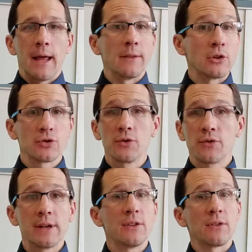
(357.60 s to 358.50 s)
And the truth
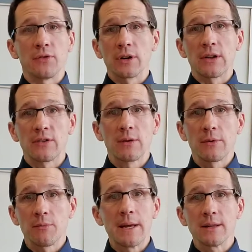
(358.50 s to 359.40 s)
is, if you're going to sit
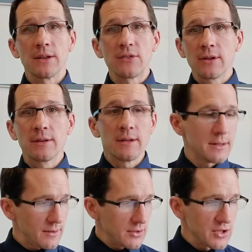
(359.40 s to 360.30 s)
with me and listen
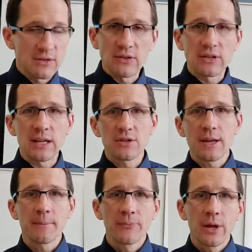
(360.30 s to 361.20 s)
to Jesus'
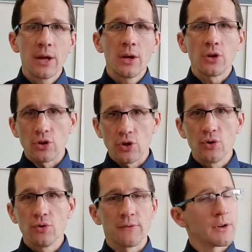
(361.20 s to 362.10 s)
teaching,
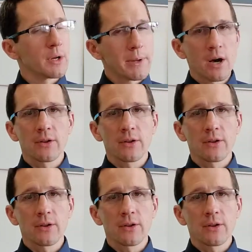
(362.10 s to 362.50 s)
you, if you're going to be